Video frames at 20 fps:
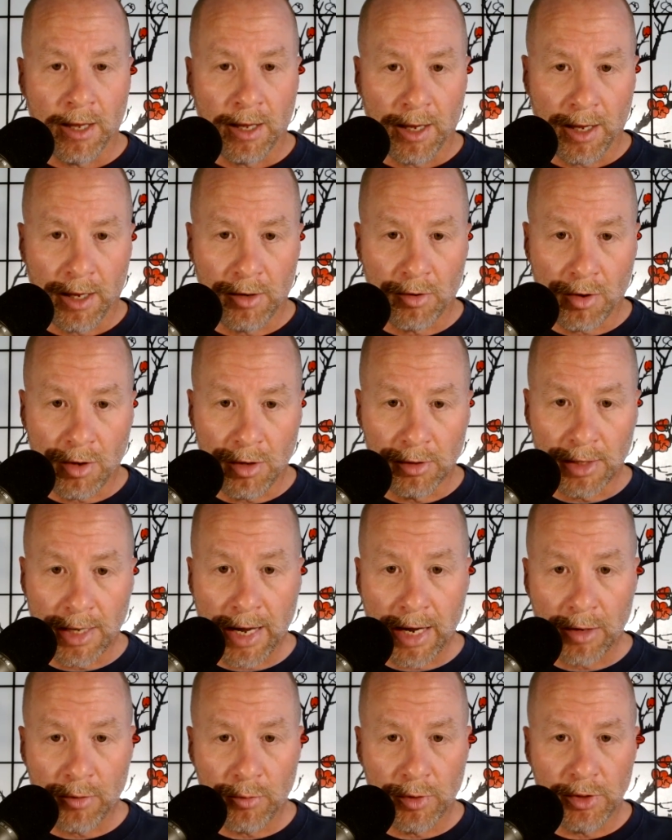And all
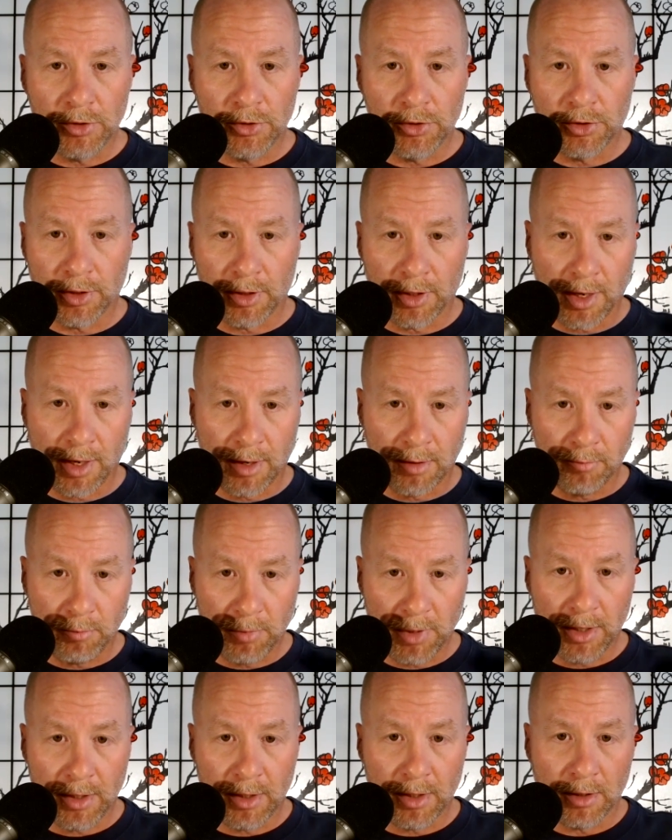language and
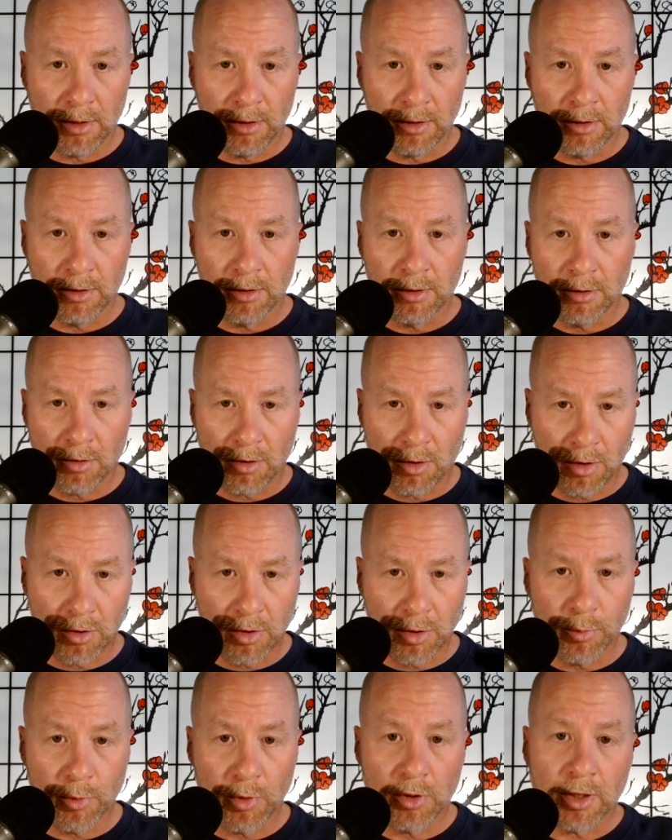meaning, all
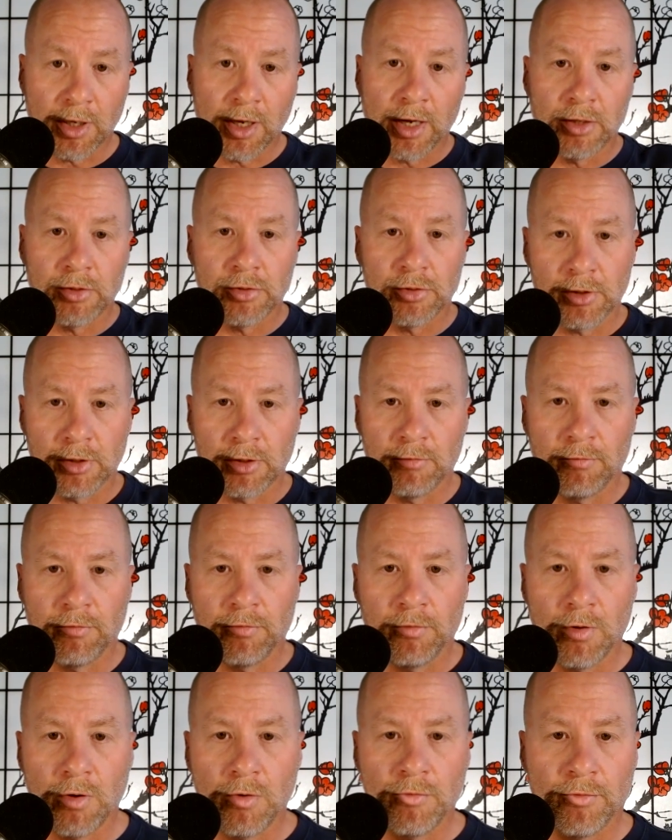communication can
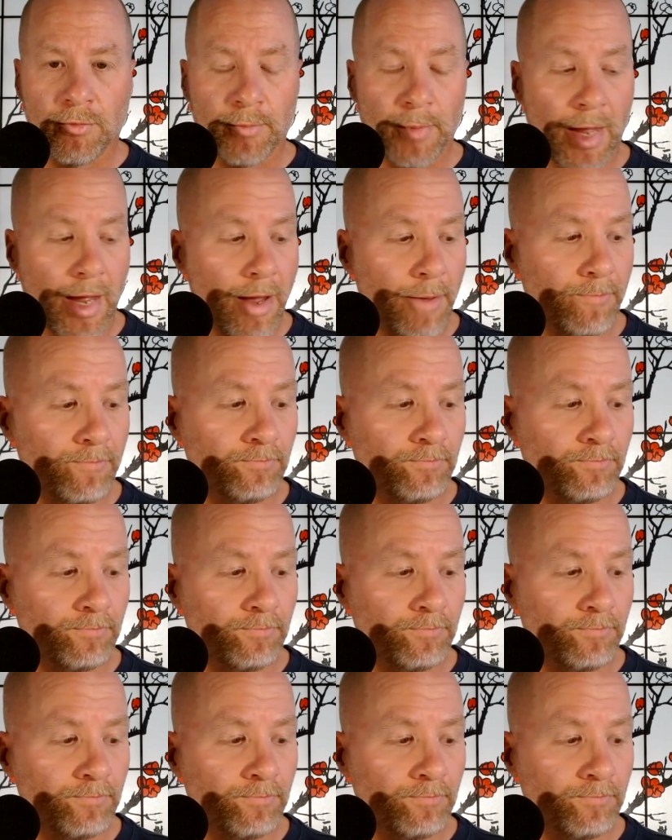flow from that.